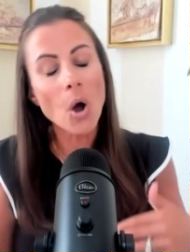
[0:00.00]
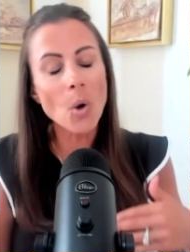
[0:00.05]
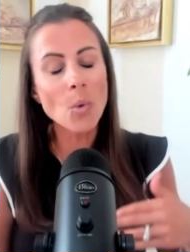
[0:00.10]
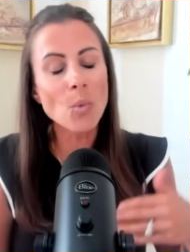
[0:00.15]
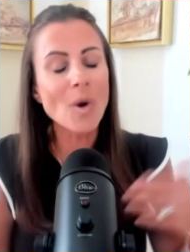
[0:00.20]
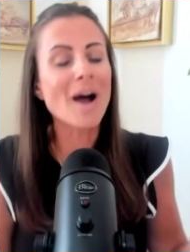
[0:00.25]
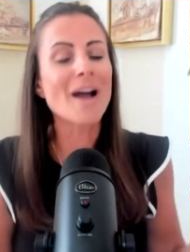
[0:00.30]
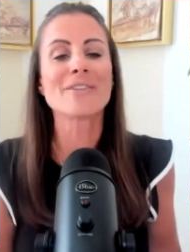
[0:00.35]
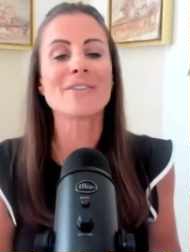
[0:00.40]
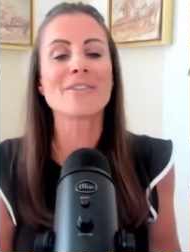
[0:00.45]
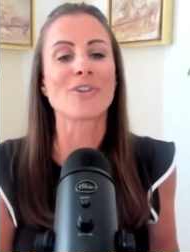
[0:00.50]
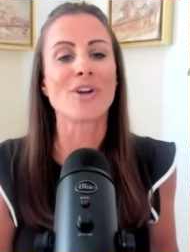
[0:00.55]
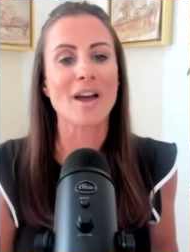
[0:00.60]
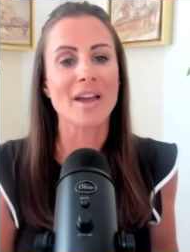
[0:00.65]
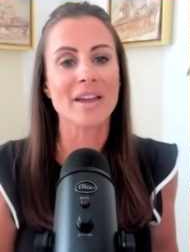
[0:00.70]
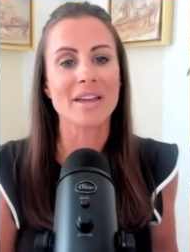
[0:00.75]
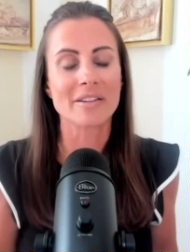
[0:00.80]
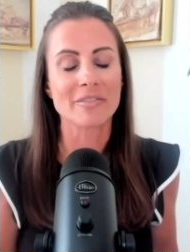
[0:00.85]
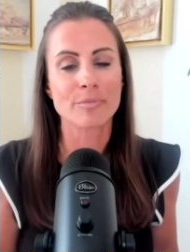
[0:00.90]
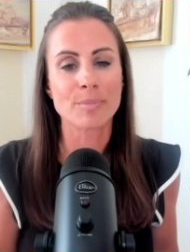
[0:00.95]
a wide
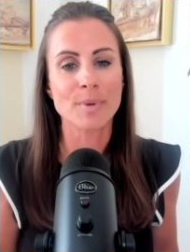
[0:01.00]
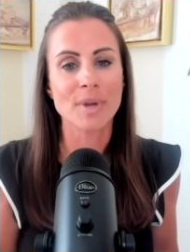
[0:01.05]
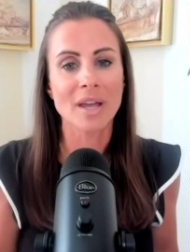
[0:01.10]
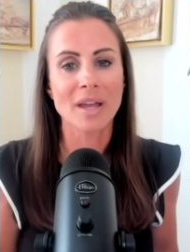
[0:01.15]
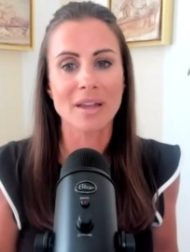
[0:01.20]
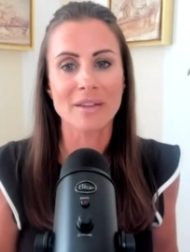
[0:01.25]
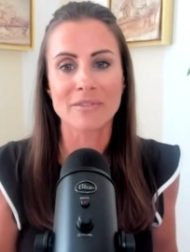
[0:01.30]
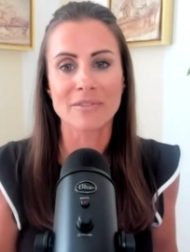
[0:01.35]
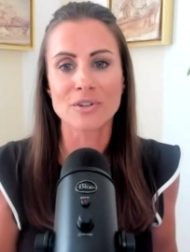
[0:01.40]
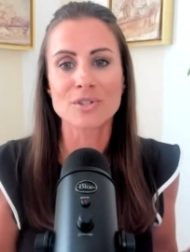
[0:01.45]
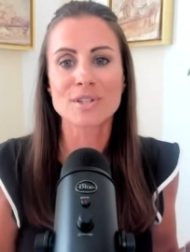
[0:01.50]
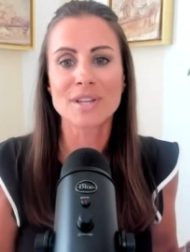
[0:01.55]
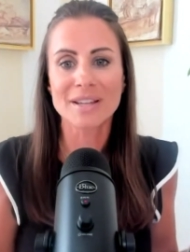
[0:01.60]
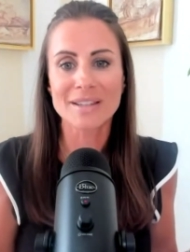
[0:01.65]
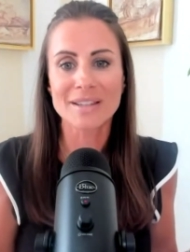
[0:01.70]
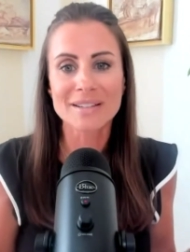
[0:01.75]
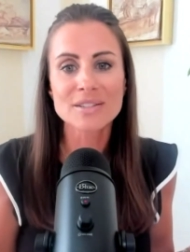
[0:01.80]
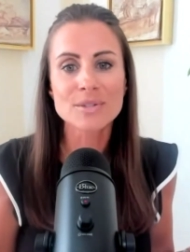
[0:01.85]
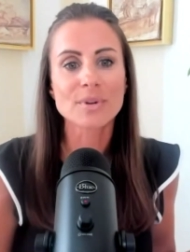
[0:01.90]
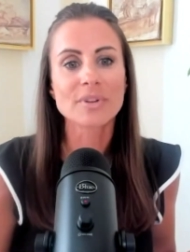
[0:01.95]
variety of behaviors that
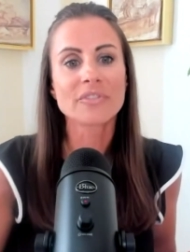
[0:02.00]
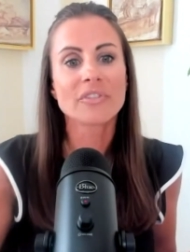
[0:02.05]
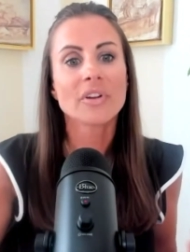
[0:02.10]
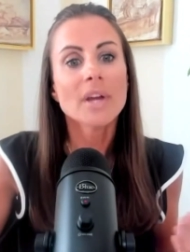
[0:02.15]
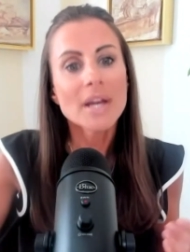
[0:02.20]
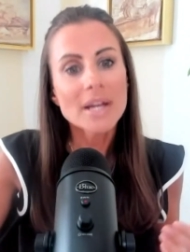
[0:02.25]
can sort of